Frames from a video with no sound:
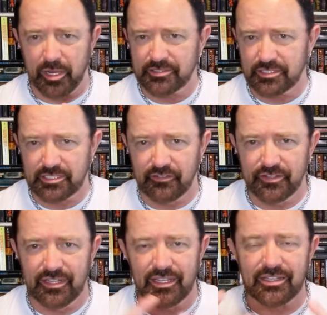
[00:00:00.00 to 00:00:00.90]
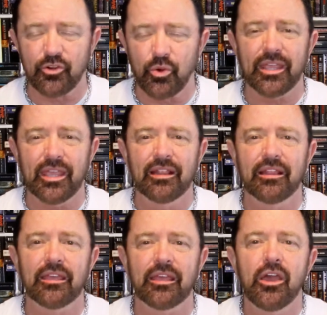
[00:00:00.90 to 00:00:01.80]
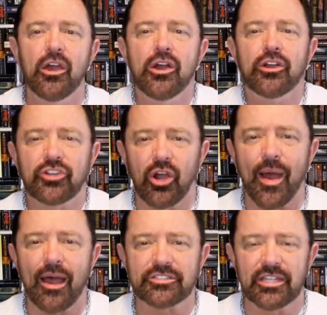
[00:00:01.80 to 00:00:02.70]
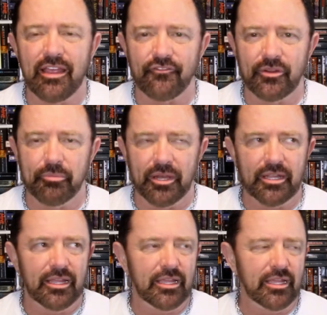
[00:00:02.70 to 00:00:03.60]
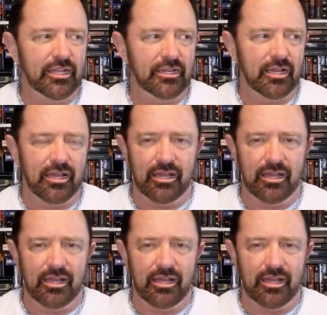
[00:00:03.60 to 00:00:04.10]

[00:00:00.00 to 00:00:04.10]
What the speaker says: positivity and quick healing go out to everybody in